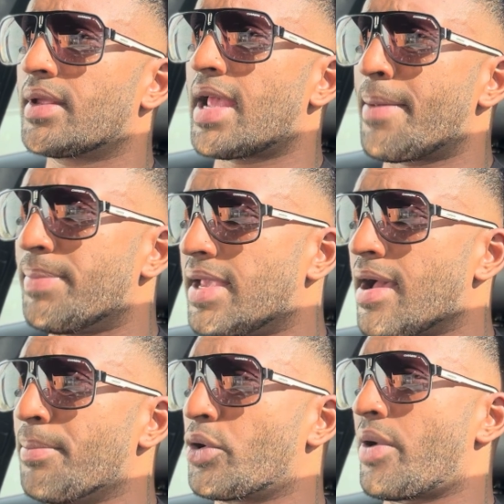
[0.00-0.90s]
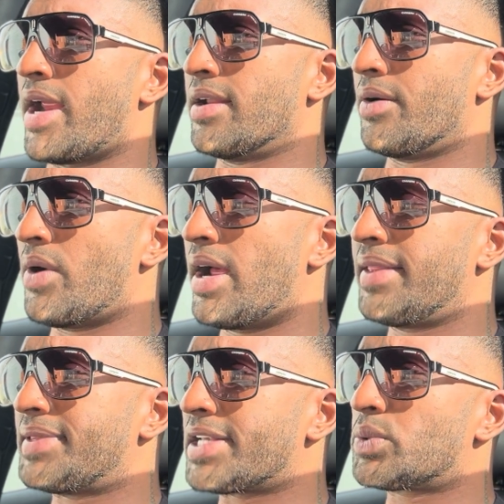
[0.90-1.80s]
and become greater, right?
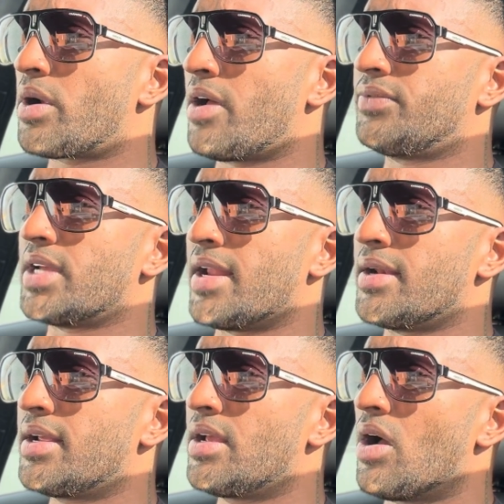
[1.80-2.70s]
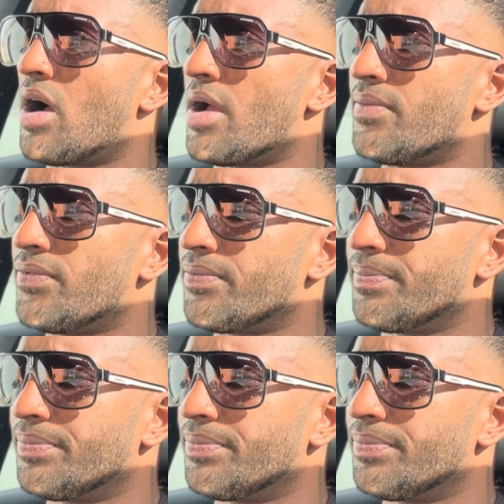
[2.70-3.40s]
And that's what I've done. I've